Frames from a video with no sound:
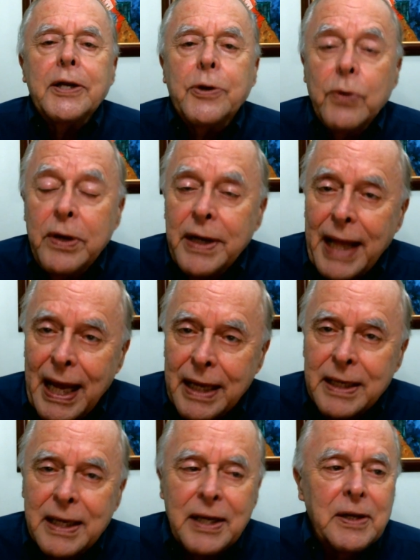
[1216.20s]
do you
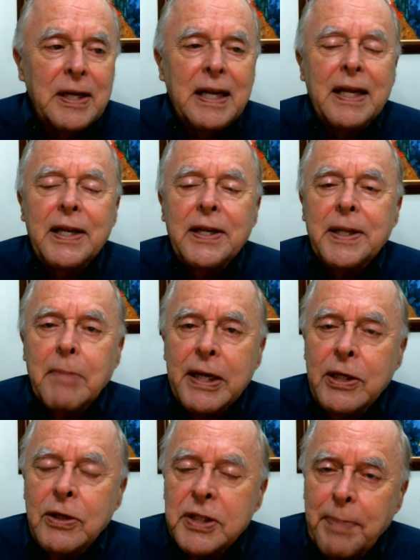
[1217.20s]
that? The
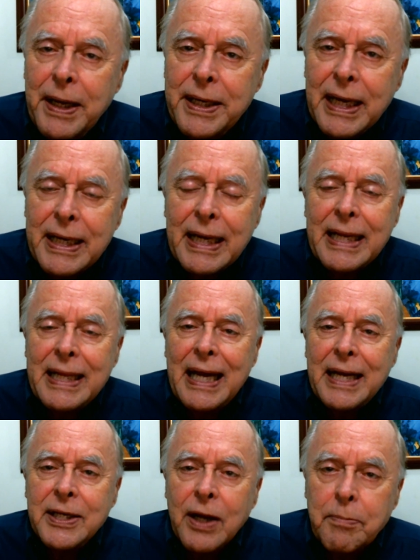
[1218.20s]
money you spend on getting
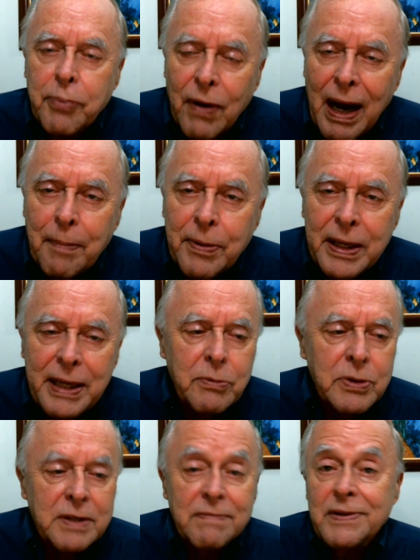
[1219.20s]
that done properly,
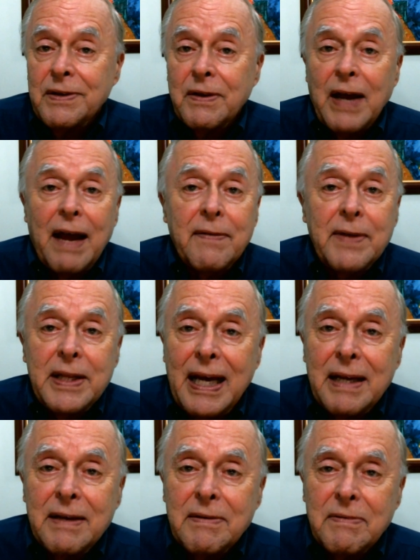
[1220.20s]
with having
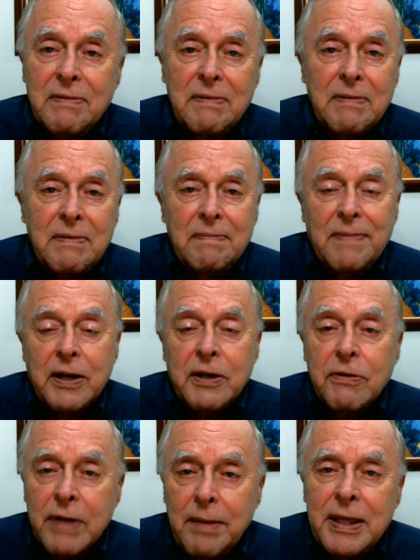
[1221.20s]
that
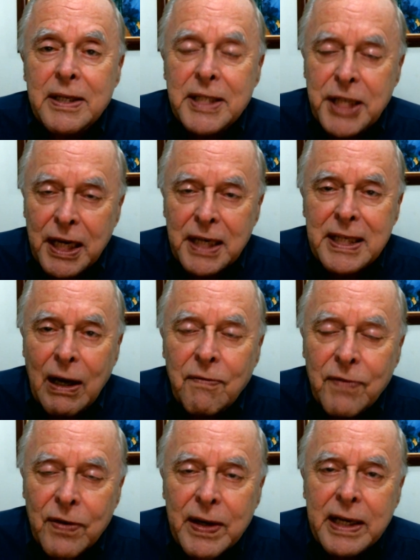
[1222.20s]
agreement checked
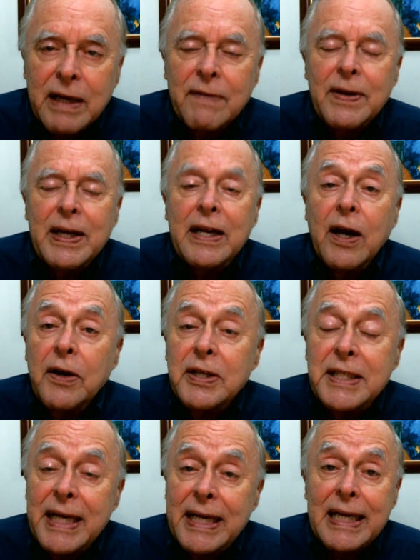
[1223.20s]
out very carefully and
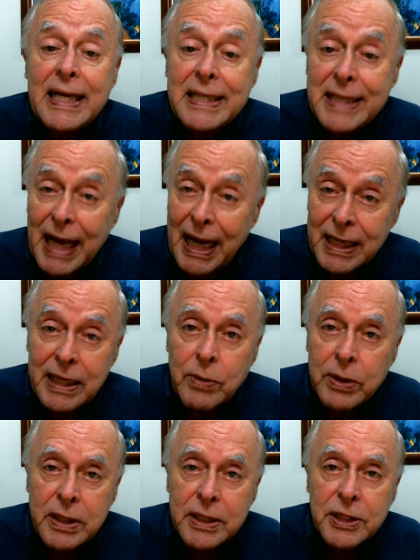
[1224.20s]
understanding exactly
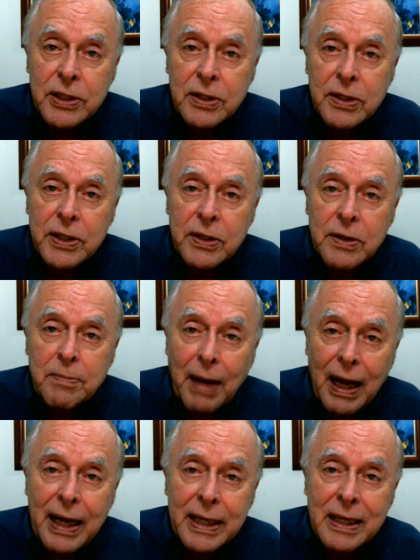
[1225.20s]
what it is you're
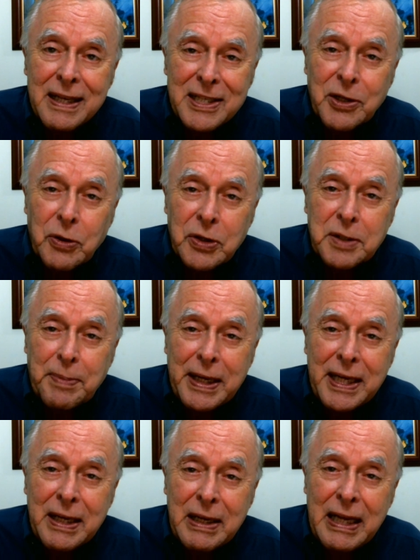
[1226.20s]
buying, so to
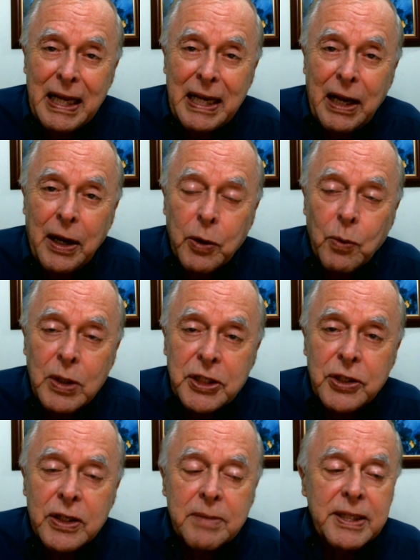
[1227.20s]
speak, and under what
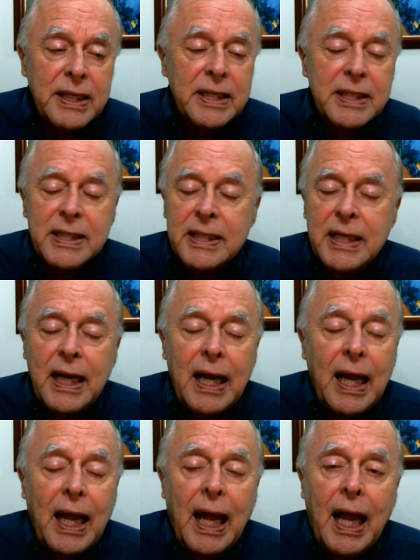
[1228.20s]
circumstances,
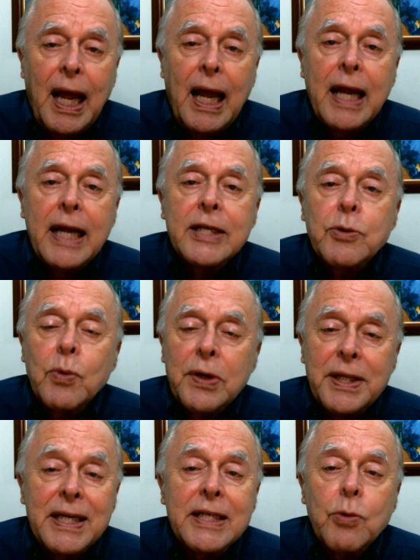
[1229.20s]
is
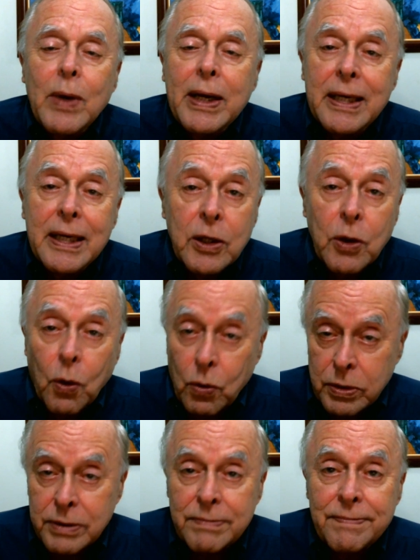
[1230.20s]
worth its weight in gold.